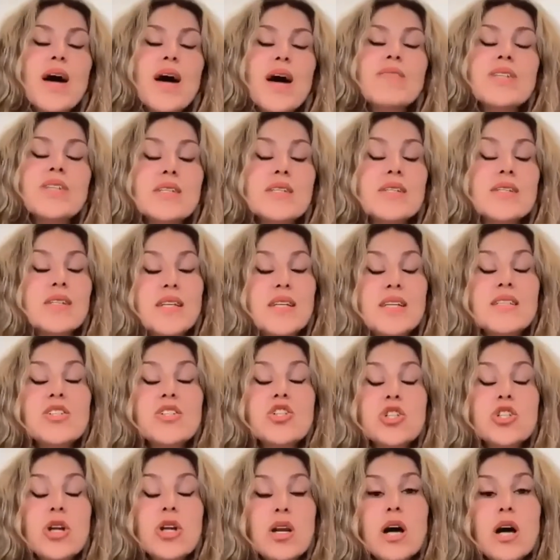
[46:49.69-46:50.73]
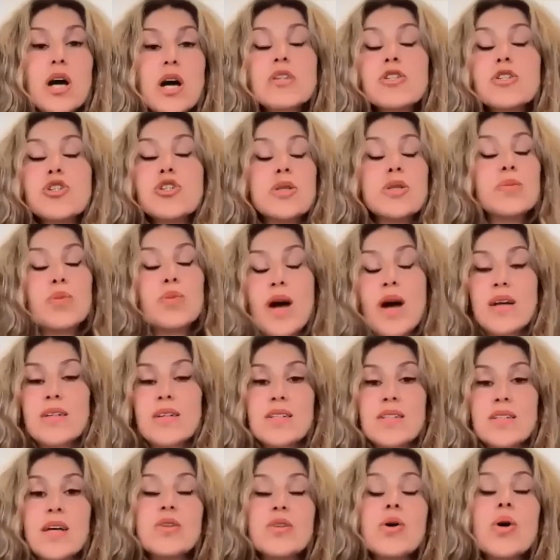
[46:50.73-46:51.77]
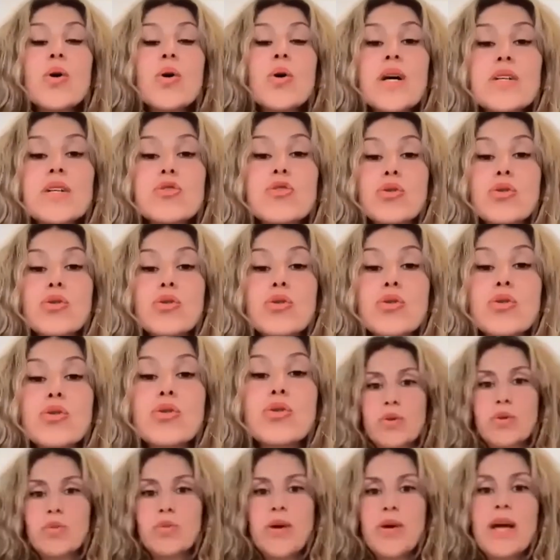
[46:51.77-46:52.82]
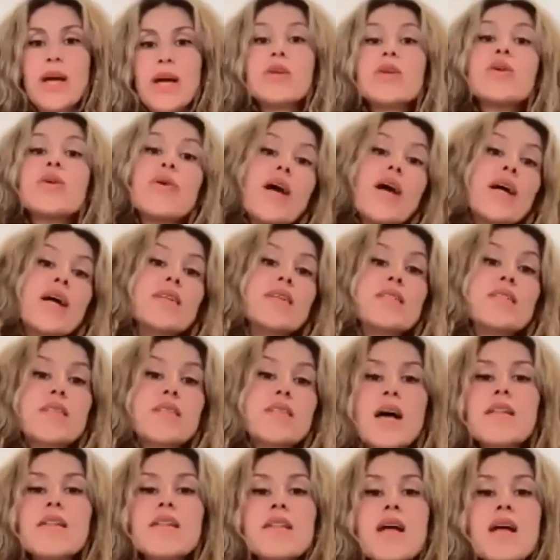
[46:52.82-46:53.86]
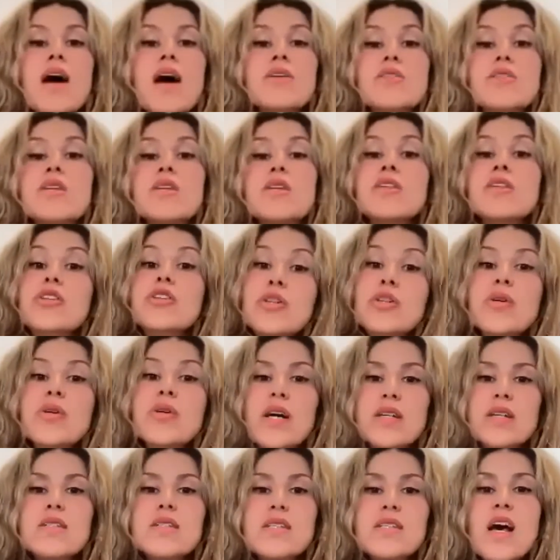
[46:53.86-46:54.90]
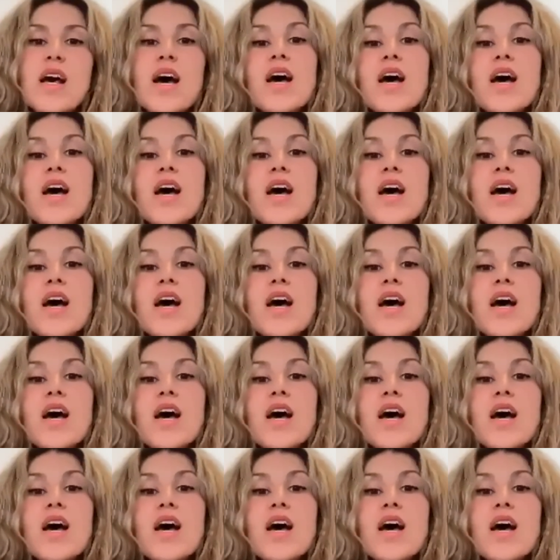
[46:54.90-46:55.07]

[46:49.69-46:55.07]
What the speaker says: these niche luxury brands that go into volume and create 10,000 units